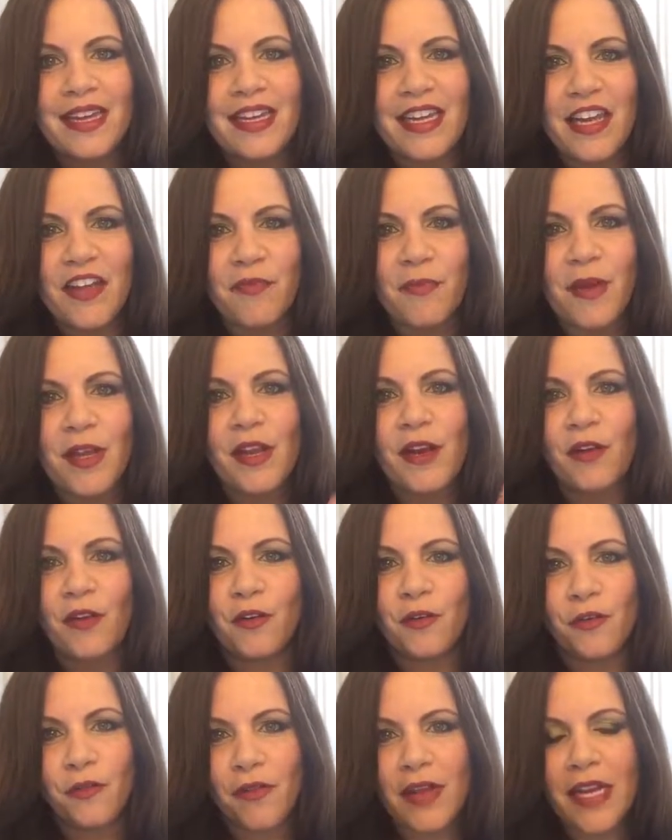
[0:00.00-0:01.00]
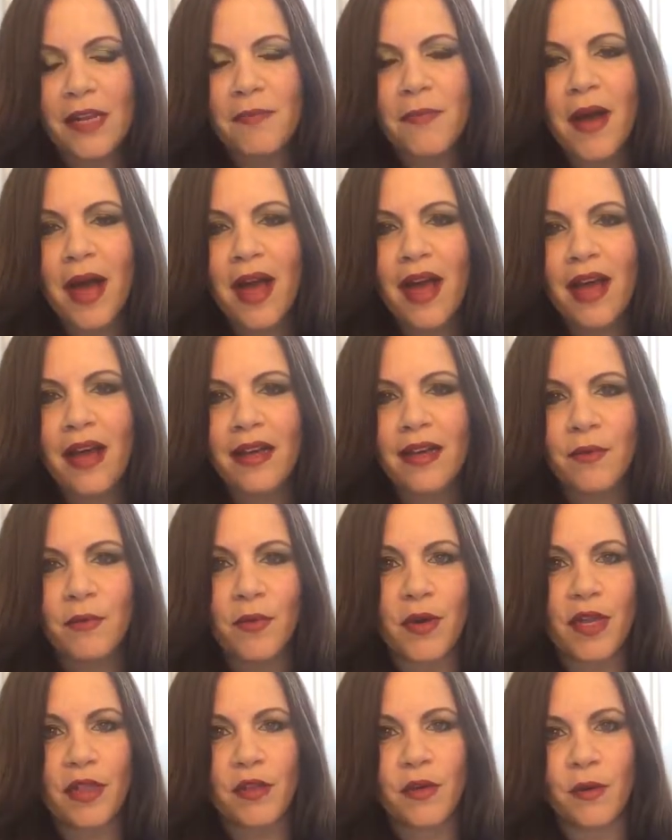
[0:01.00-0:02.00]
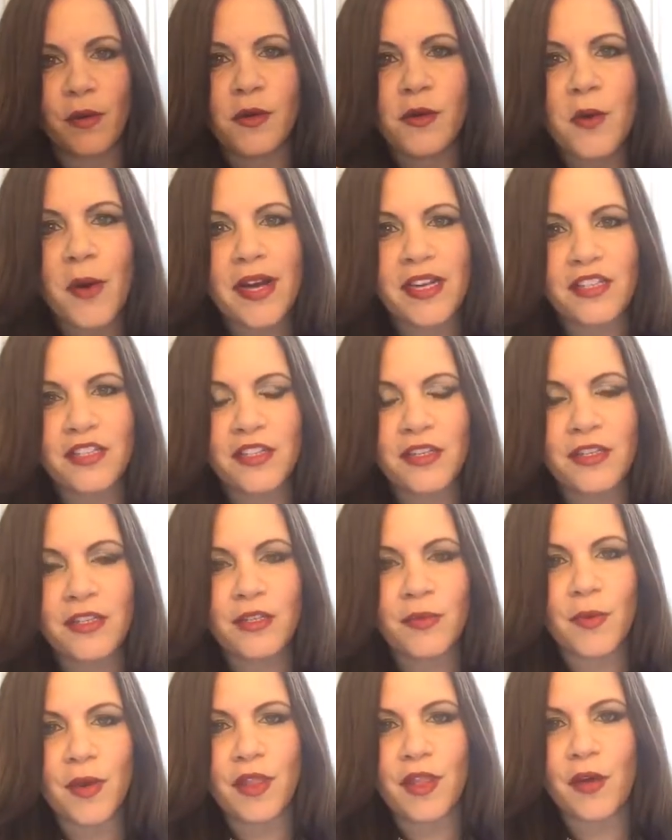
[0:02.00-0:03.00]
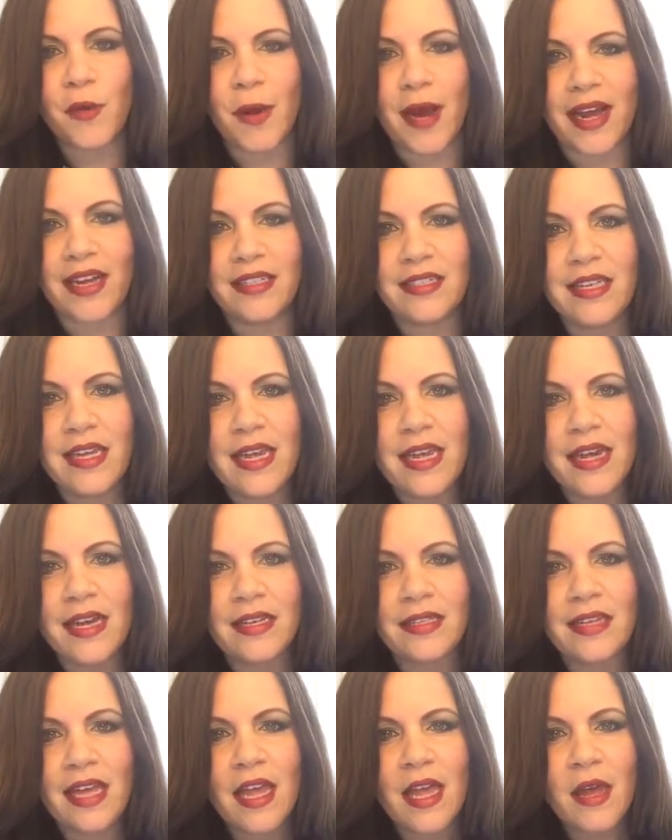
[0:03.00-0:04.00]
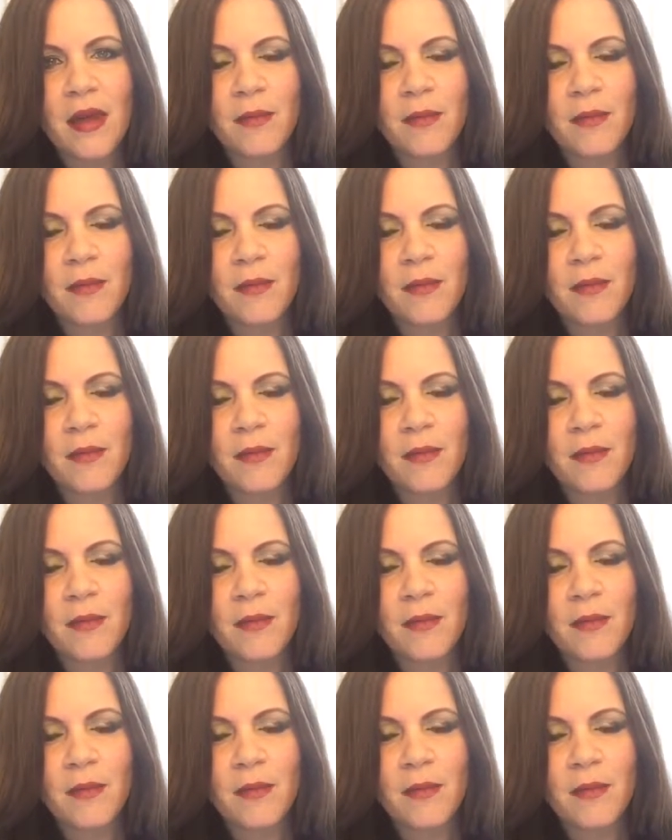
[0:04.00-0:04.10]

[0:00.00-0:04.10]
give me your feedback with your questions, with your ideas,